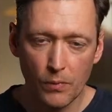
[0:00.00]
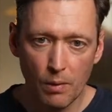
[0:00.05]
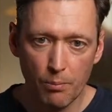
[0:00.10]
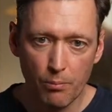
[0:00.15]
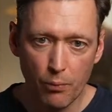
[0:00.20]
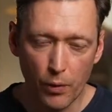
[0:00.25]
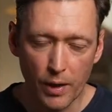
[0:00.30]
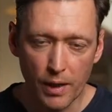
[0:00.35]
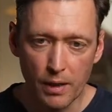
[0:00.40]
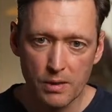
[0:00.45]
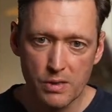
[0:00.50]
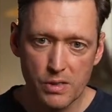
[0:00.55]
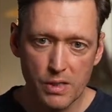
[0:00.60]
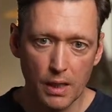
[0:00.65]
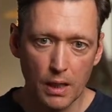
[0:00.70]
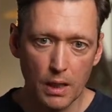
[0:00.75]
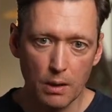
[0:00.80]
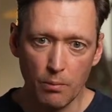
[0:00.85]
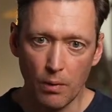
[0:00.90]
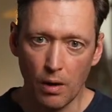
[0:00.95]
Brick
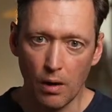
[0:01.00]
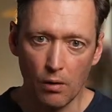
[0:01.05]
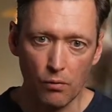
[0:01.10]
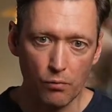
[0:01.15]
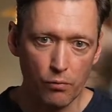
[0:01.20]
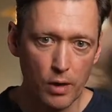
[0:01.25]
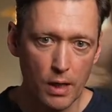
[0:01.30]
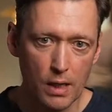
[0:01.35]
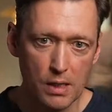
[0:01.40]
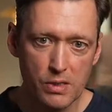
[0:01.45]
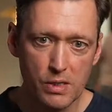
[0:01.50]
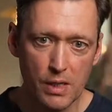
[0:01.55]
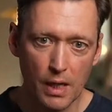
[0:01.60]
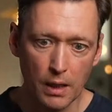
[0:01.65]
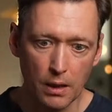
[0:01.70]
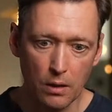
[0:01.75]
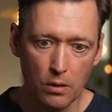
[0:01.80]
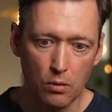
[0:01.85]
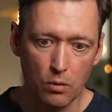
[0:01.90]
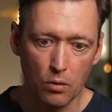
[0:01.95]
Schema, Real
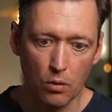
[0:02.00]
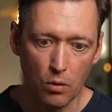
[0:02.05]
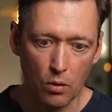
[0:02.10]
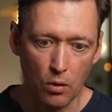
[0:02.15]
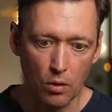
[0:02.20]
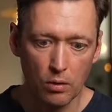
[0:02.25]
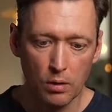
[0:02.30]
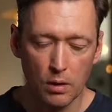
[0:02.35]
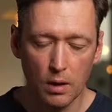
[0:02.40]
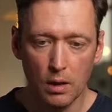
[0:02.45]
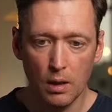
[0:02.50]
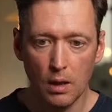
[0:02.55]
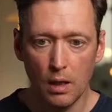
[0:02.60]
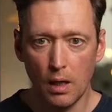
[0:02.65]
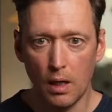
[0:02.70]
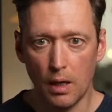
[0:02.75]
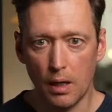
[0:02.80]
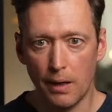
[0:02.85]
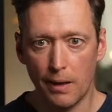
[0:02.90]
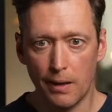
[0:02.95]
Estate Core,
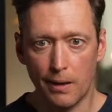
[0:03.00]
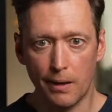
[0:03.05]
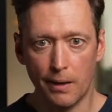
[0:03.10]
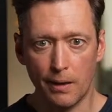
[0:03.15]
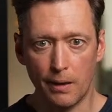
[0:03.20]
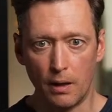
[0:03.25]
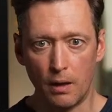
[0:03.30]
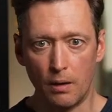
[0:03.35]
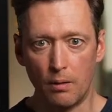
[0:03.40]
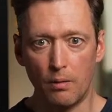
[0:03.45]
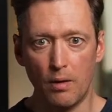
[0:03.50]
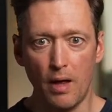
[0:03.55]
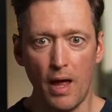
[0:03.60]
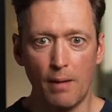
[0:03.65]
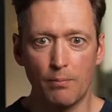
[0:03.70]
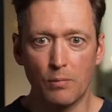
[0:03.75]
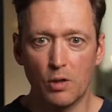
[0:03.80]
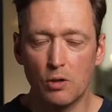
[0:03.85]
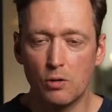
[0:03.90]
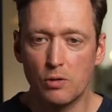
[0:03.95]

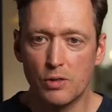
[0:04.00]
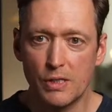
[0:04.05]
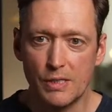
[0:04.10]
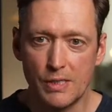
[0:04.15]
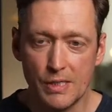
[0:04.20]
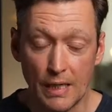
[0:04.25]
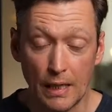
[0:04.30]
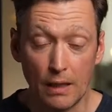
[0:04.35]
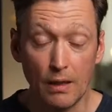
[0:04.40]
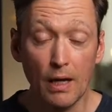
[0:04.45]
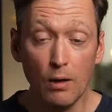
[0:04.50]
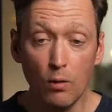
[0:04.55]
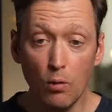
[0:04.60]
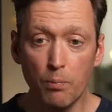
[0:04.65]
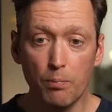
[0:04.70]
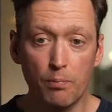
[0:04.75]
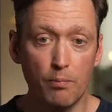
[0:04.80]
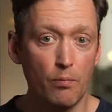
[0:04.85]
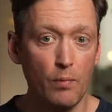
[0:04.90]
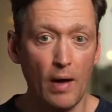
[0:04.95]
MQTT, they all
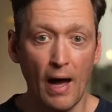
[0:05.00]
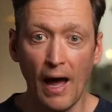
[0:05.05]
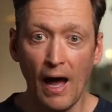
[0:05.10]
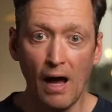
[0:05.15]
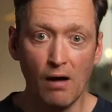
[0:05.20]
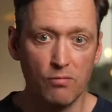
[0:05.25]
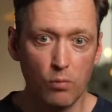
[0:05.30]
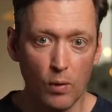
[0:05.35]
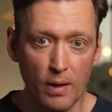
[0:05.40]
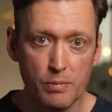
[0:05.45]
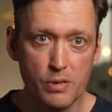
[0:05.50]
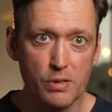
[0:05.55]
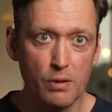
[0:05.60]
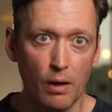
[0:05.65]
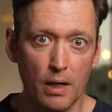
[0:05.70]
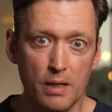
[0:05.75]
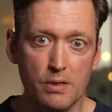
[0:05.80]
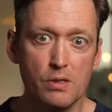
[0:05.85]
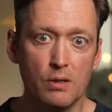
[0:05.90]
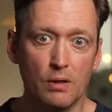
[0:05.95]
have
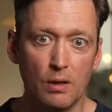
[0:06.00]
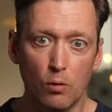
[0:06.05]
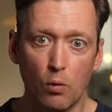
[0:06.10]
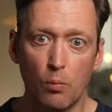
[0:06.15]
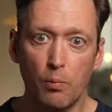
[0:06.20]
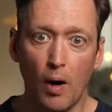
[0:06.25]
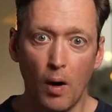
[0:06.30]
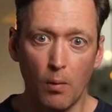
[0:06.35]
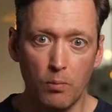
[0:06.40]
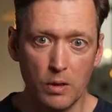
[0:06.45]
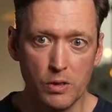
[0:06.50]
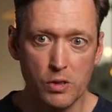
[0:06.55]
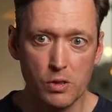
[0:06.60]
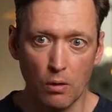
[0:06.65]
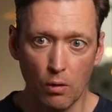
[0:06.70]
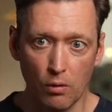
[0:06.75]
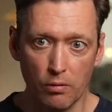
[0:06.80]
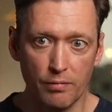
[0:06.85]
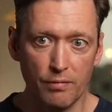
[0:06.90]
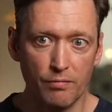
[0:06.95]
websites and they all publish a
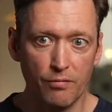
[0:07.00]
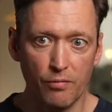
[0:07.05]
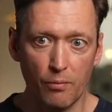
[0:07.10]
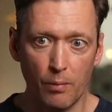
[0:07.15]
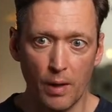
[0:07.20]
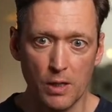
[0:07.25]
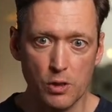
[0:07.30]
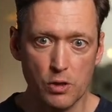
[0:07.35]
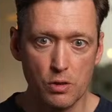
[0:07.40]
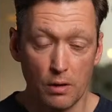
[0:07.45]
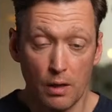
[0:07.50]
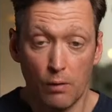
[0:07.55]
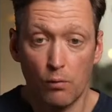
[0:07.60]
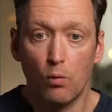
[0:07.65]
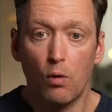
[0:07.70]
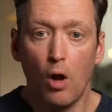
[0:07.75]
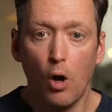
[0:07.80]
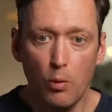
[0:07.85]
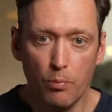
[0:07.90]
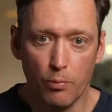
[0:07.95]
lot of information. They're
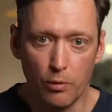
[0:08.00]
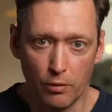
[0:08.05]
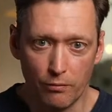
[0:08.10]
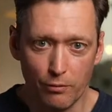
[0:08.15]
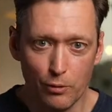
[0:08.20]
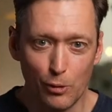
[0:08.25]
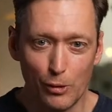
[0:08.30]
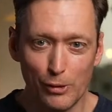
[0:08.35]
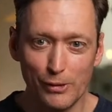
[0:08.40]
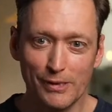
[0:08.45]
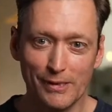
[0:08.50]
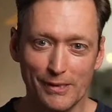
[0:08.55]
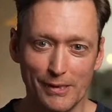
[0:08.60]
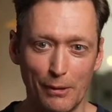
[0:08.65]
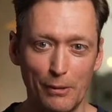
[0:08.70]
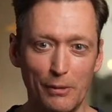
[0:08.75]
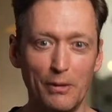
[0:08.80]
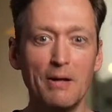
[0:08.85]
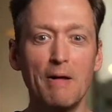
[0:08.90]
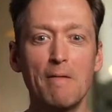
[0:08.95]
all open, of course,
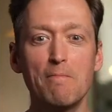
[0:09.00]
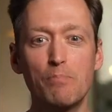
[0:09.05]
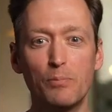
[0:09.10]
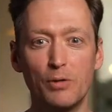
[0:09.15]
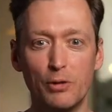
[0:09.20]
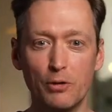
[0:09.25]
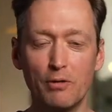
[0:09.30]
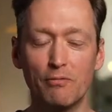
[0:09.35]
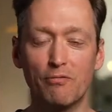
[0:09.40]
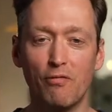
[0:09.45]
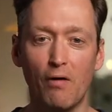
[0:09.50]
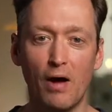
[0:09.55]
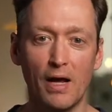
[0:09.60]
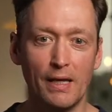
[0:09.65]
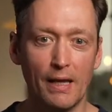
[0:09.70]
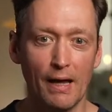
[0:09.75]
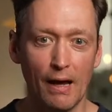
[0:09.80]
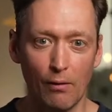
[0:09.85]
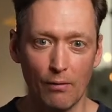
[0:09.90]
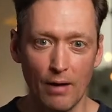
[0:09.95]
so you can find
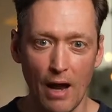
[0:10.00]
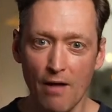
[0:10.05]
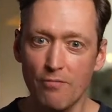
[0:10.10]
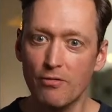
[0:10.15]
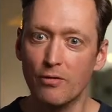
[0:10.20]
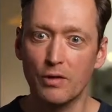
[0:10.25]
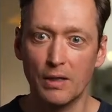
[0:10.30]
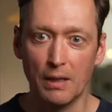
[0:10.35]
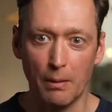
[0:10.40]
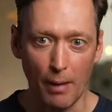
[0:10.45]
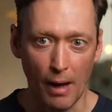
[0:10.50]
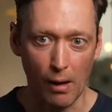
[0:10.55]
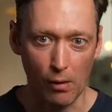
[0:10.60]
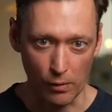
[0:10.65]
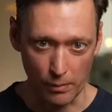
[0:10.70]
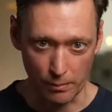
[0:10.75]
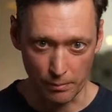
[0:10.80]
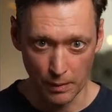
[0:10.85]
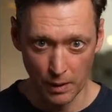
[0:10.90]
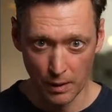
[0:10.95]
out everything about
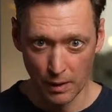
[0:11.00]
them,